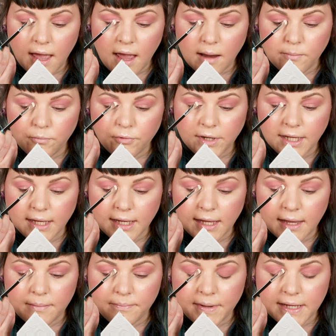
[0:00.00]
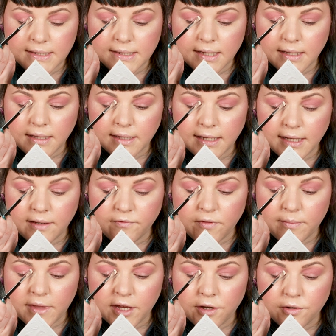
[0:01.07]
I'm bringing it basically
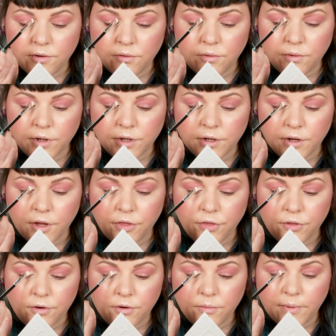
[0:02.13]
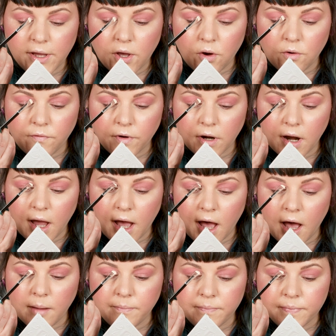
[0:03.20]
from the inner corner a third way over
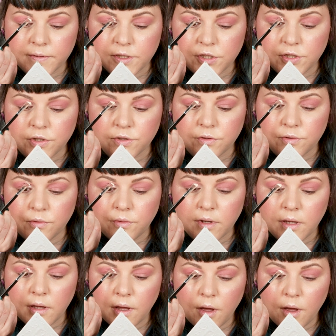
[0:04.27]
up to